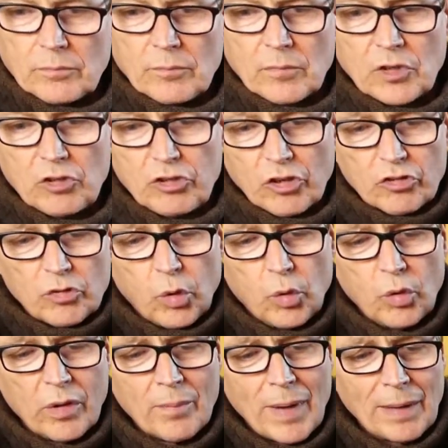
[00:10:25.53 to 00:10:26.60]
you just haul
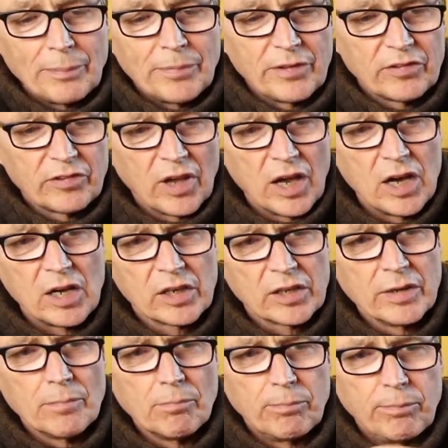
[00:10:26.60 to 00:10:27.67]
them up. This is a
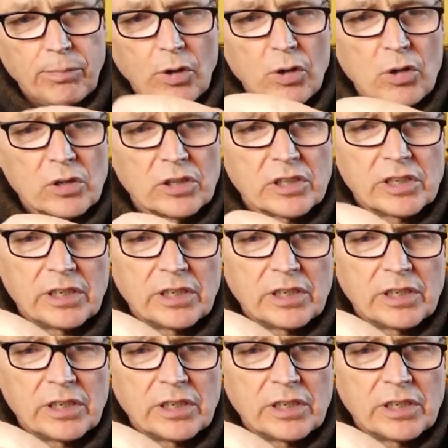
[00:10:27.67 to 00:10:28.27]
Harkin block,